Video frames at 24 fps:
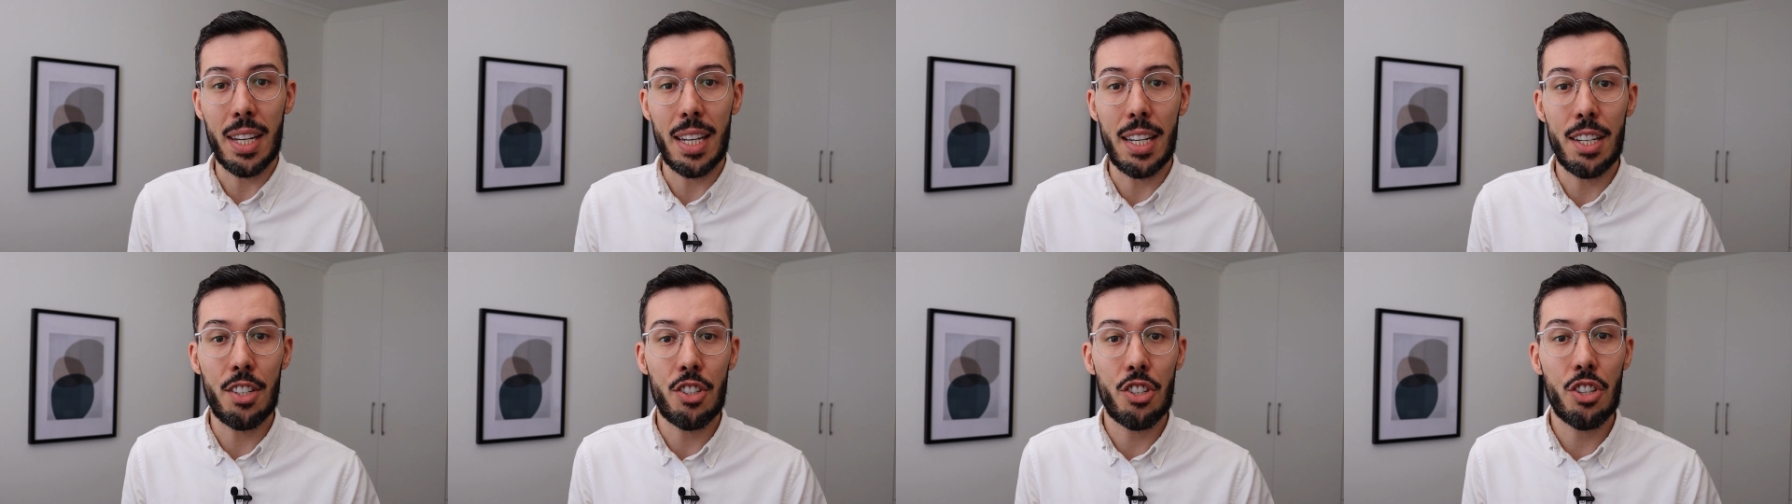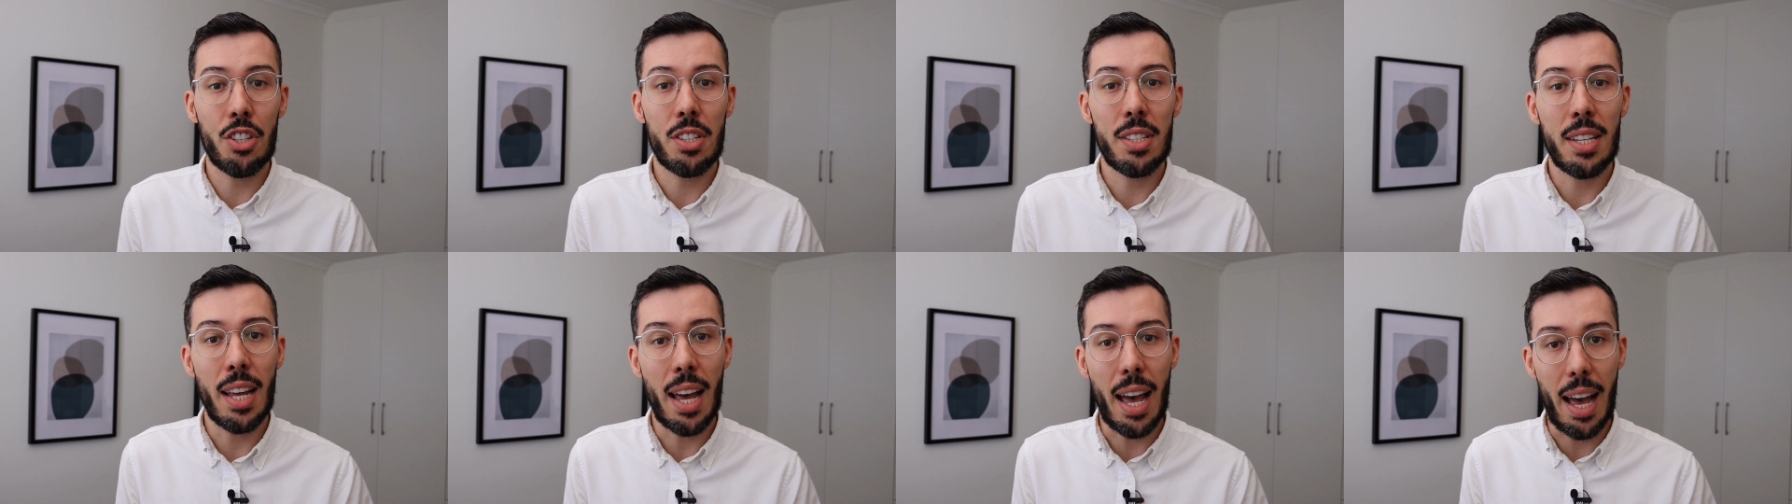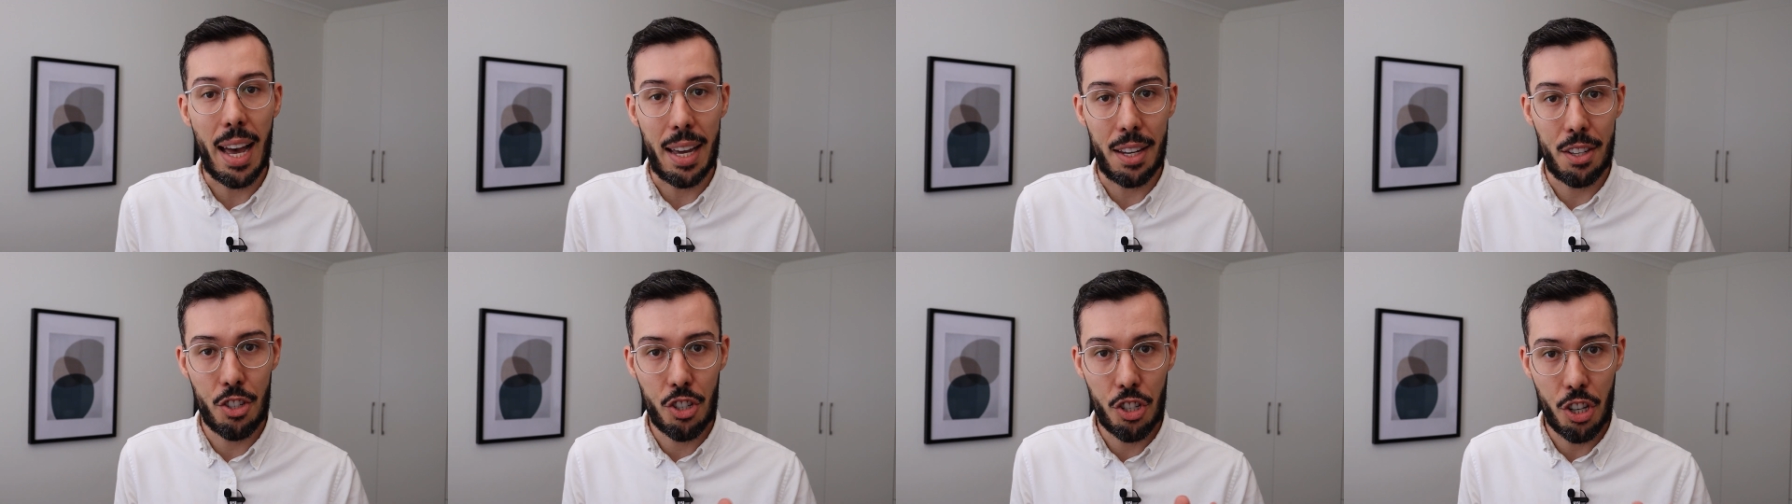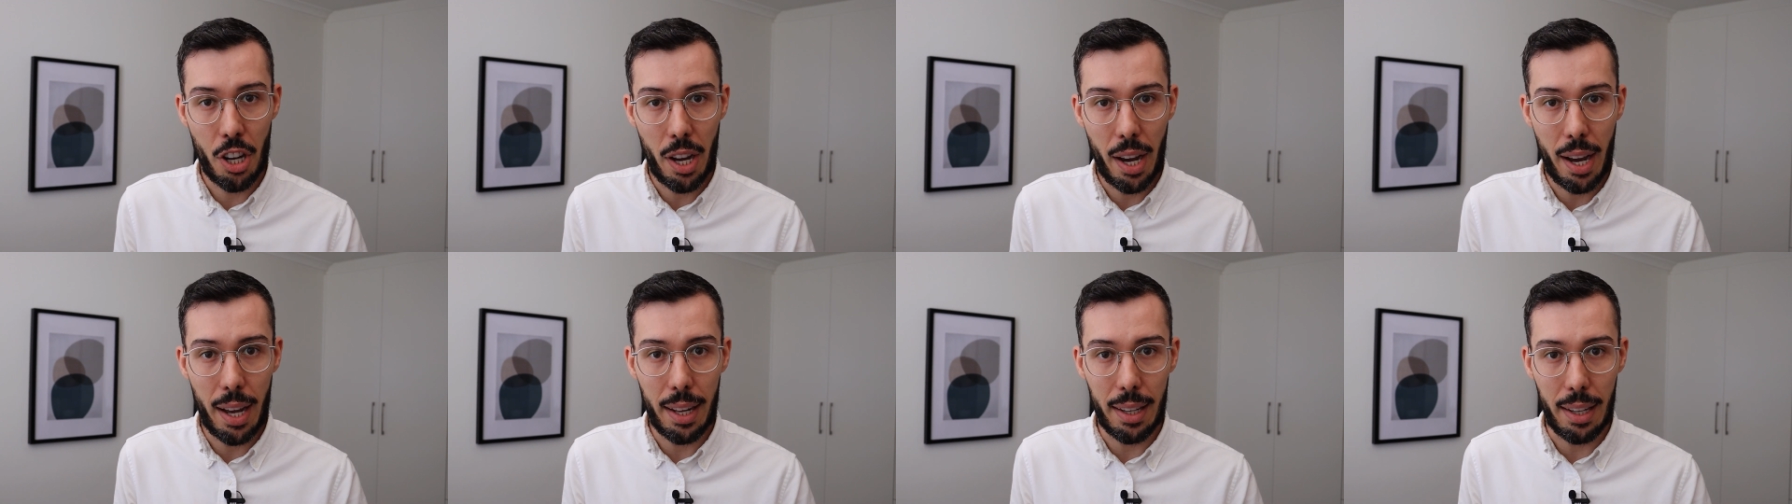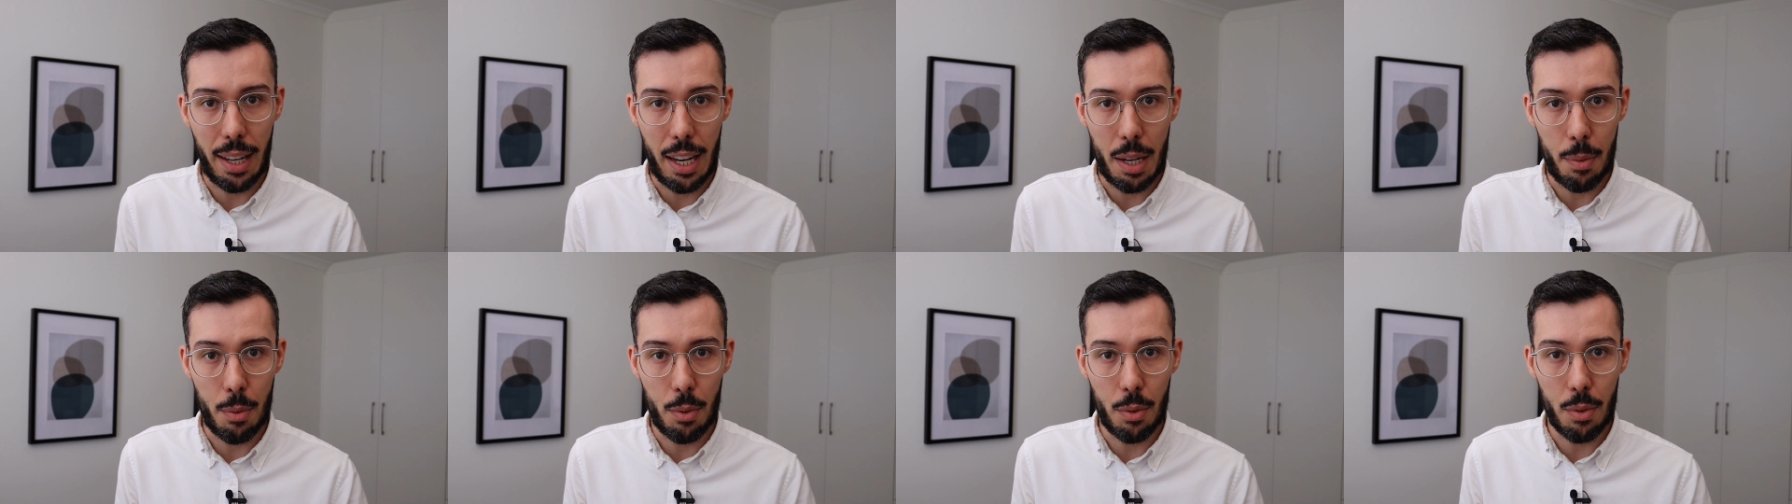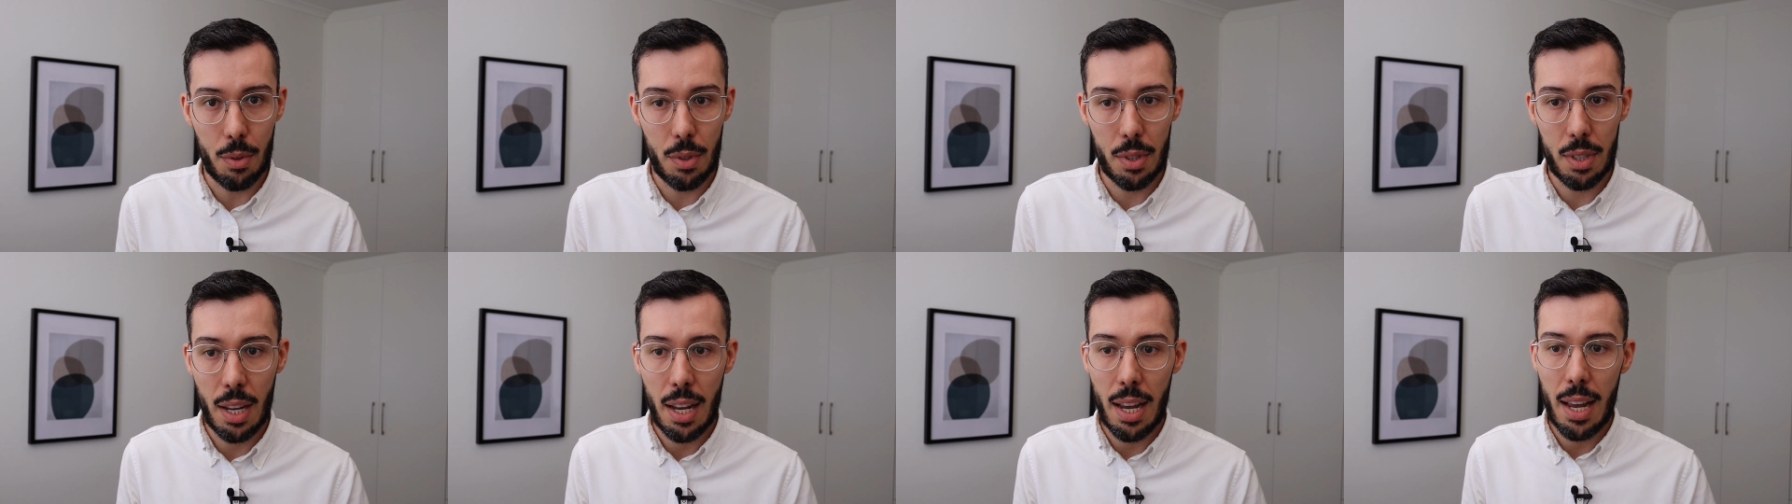is just to add chart
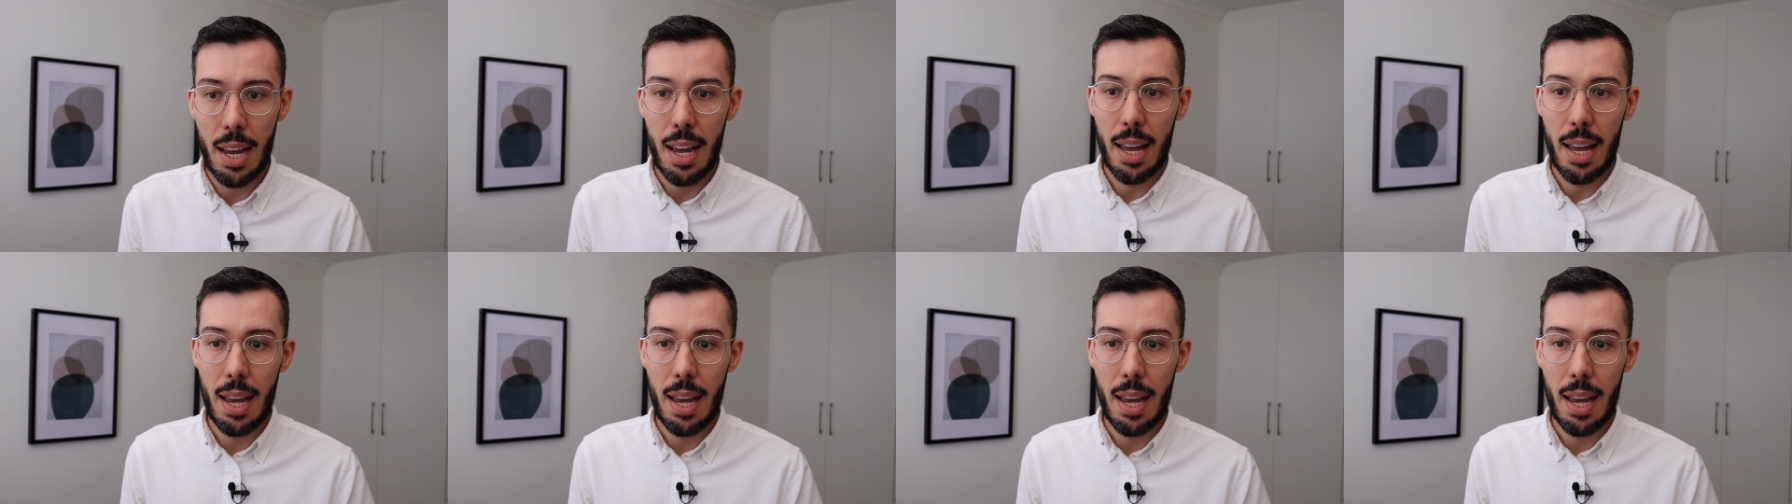labels,